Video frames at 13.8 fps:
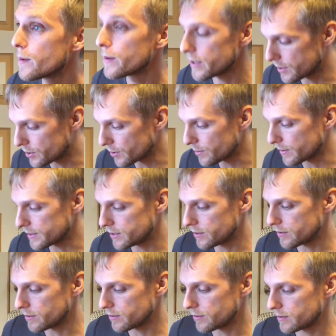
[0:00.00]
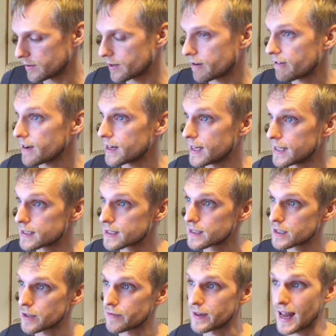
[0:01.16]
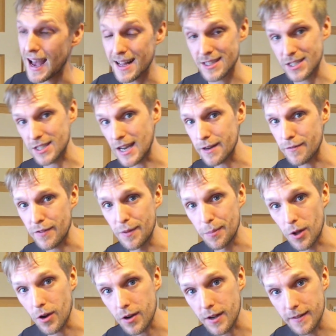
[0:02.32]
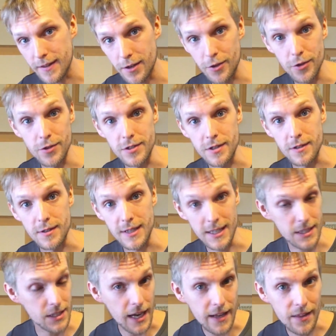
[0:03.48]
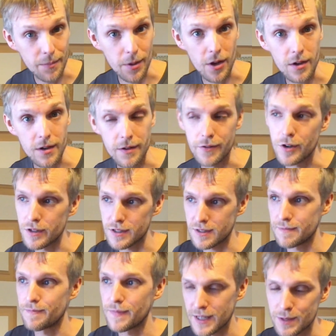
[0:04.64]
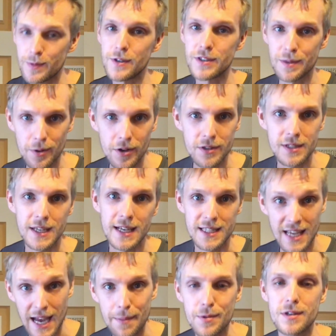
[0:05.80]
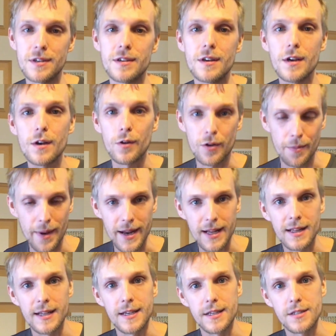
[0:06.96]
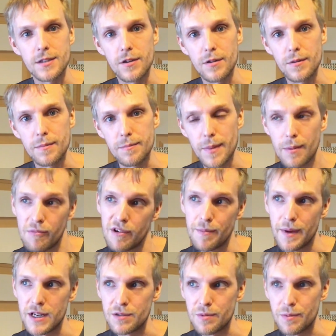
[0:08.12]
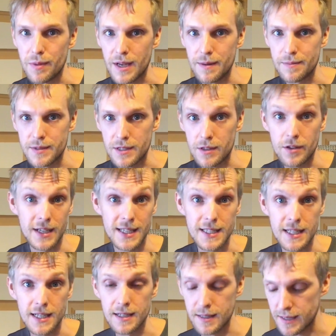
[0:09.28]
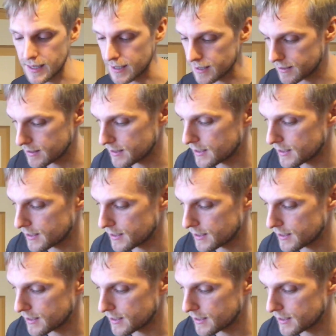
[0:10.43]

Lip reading: what you do is you create an instance of it outside of the block, and then you use it inside the block. And of course, because we're using blocks, it gets captured automatically. So memory management becomes a lot easier there.